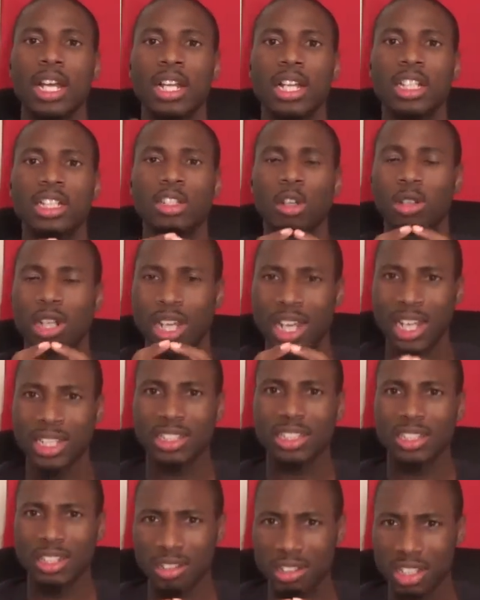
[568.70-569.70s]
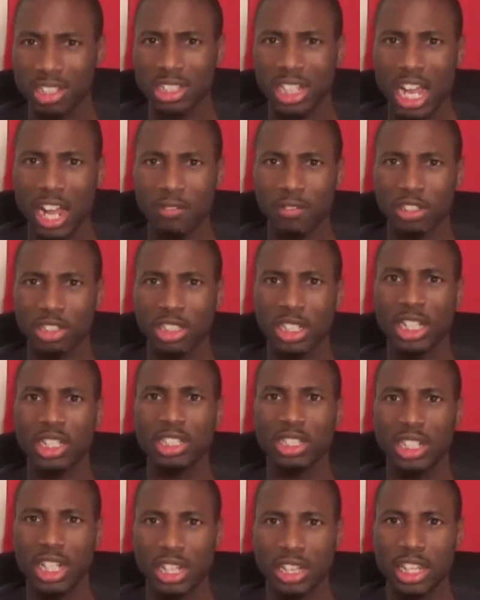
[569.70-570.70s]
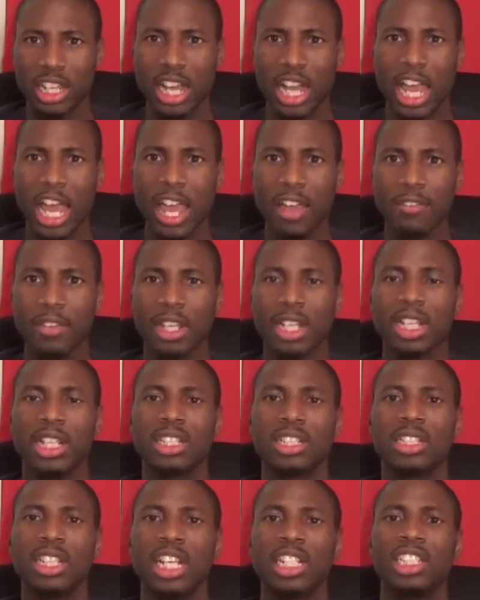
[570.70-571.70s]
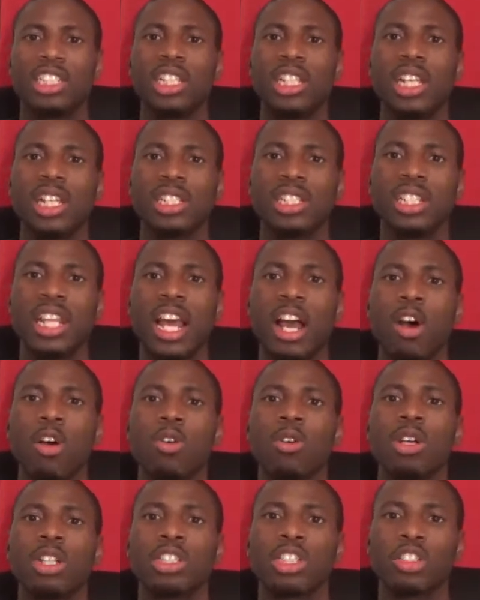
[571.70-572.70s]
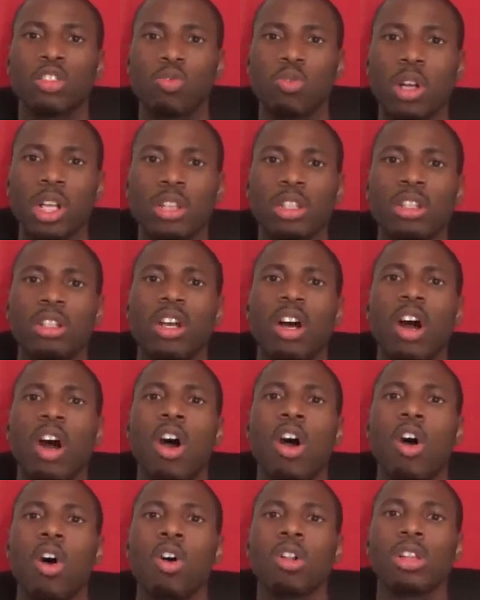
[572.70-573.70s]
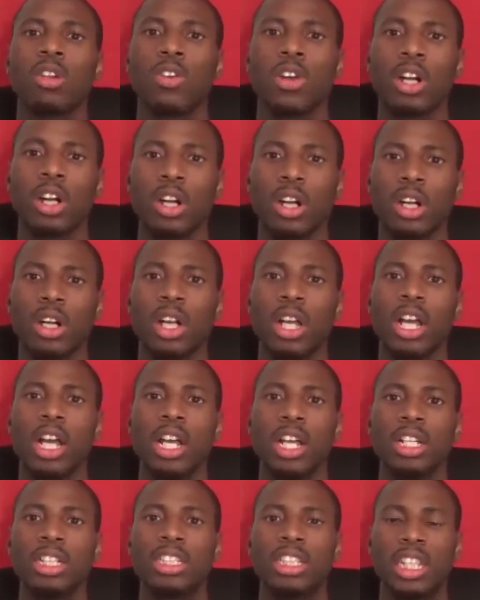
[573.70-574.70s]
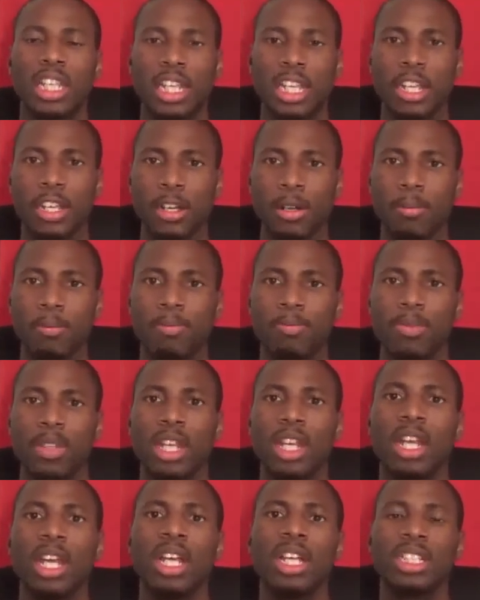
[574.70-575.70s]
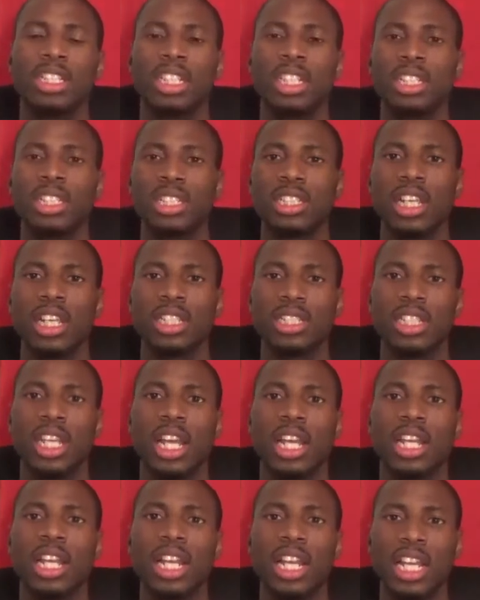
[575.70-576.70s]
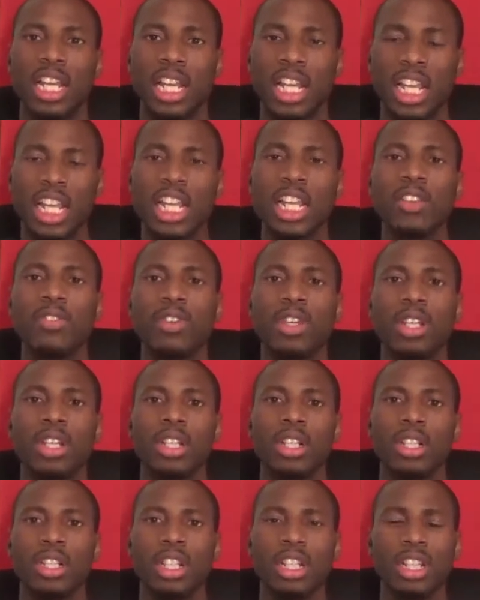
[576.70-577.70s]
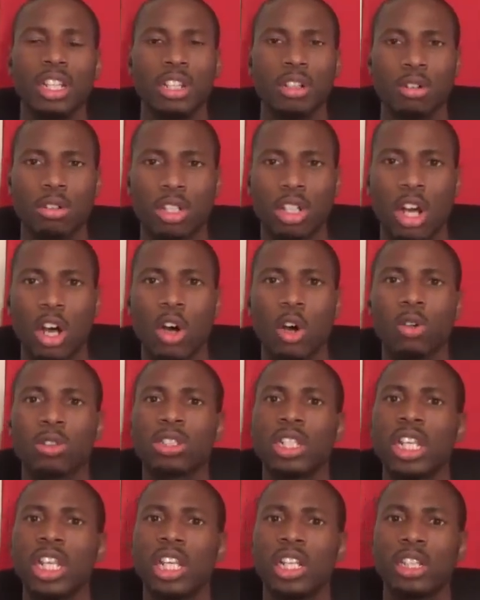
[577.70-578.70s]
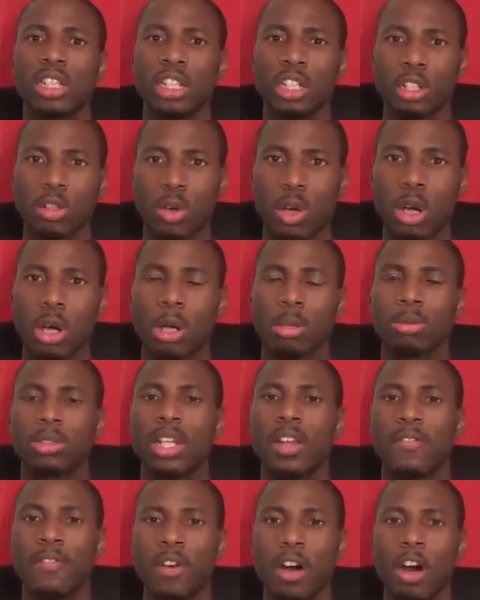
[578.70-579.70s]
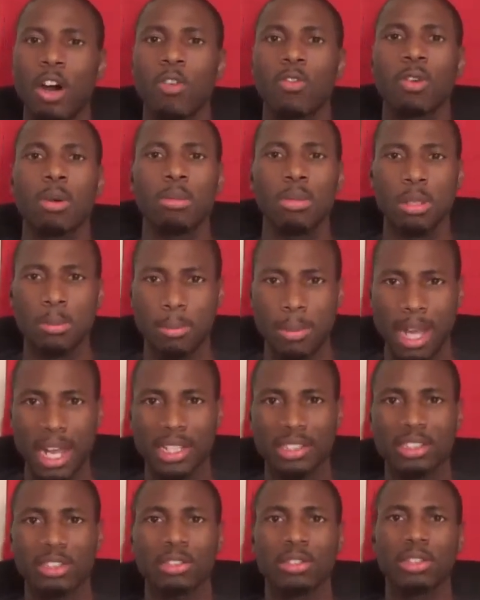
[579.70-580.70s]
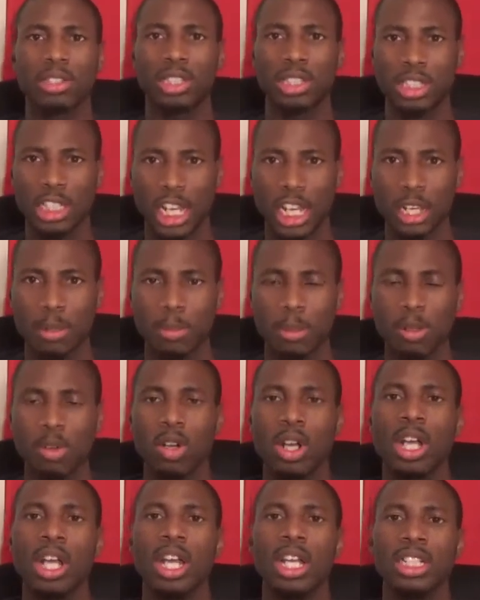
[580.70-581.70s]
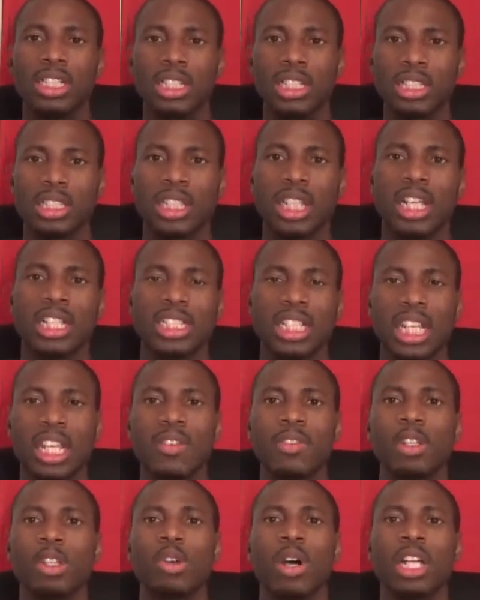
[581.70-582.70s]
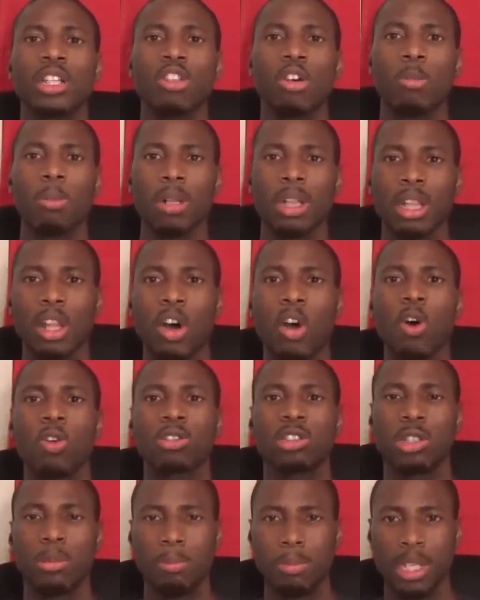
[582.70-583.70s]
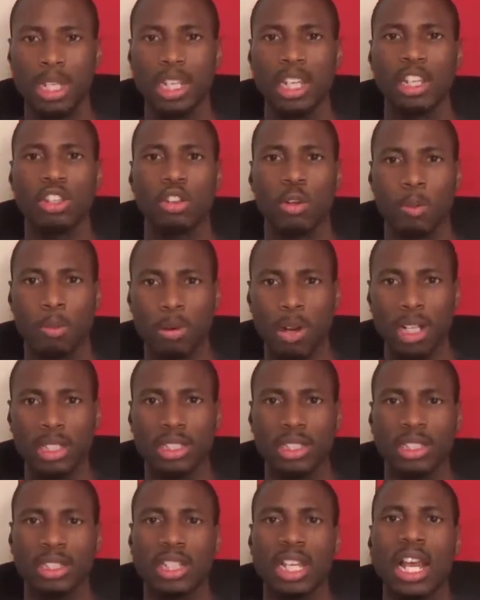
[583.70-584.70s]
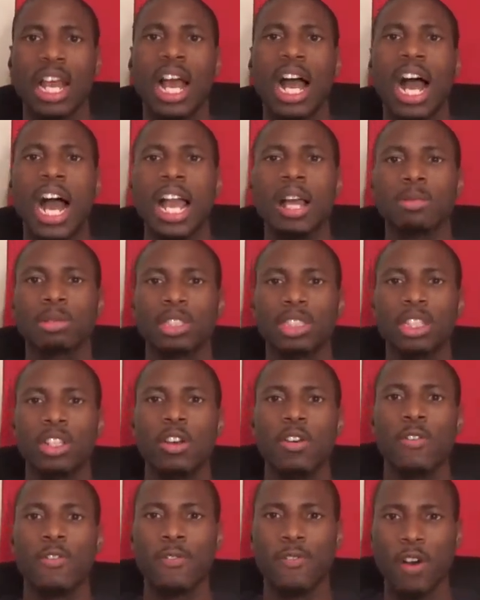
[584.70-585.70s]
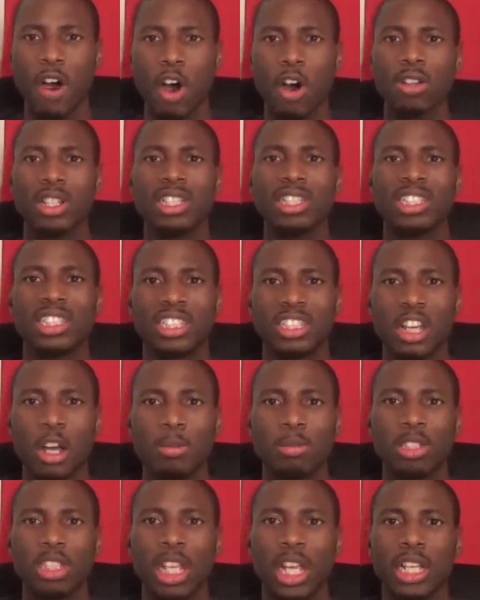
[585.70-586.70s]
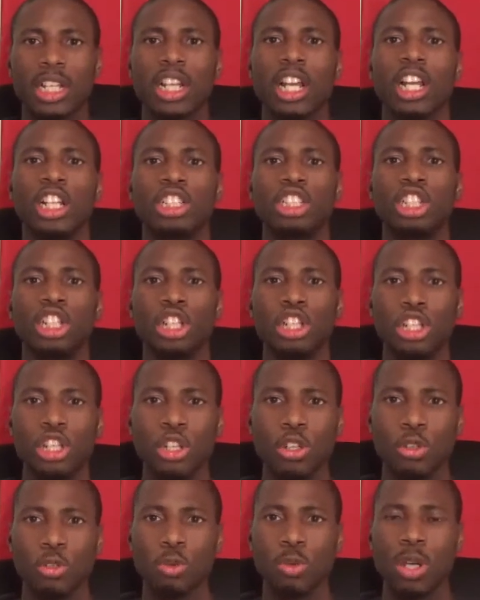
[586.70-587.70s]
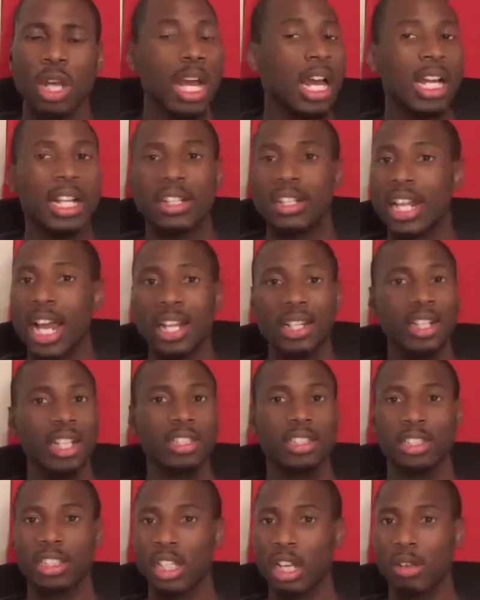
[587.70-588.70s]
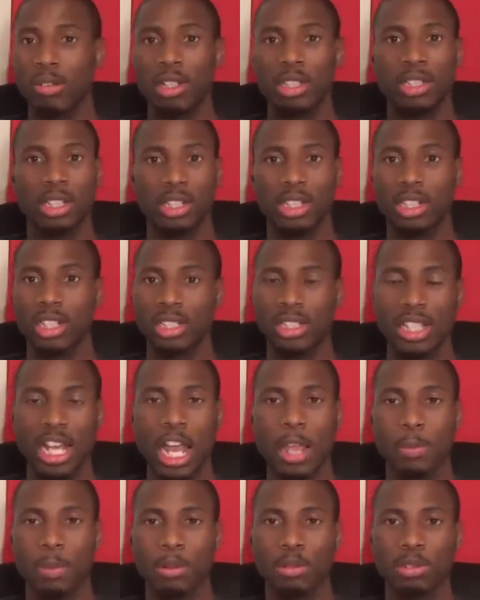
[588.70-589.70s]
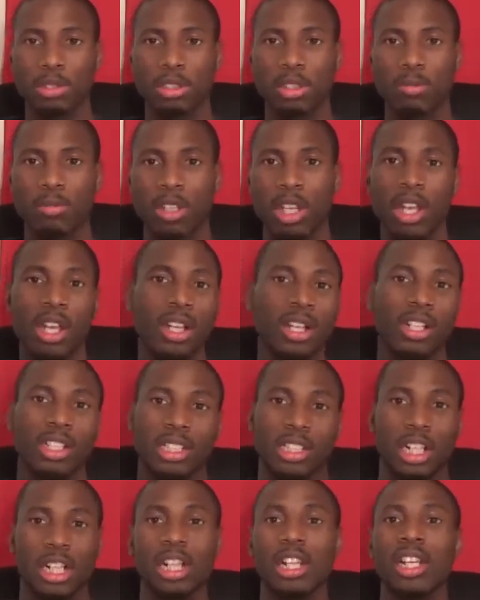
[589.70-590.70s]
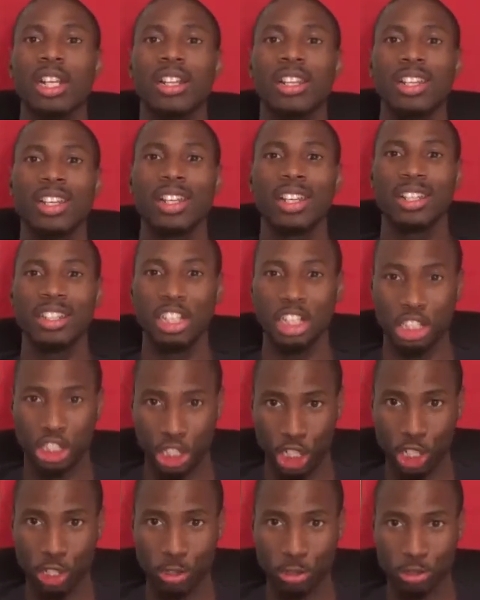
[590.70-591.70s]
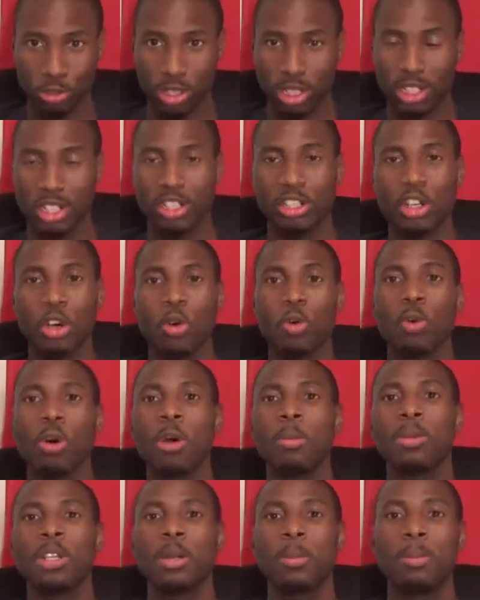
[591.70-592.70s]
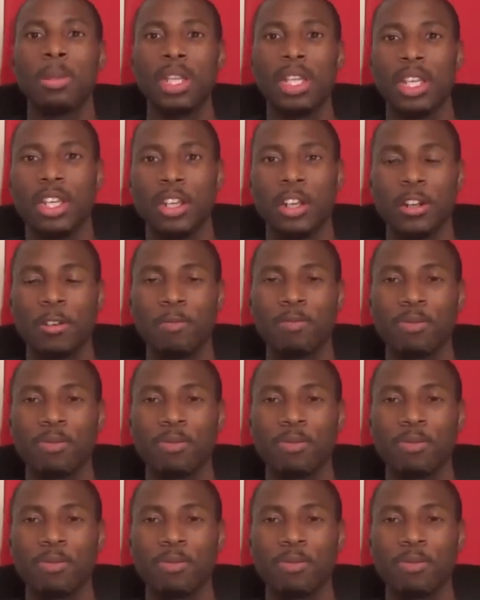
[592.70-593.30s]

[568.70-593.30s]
So the essence of this conversation that they're having is that she has now surrendered all of her to him. She says that even the little dogs eat the crumbs that fall from the master's table. She says, even though I don't belong to be in your presence, I am still fallen subject to you, not necessarily to the disciples, because clearly the children don't want me to be here,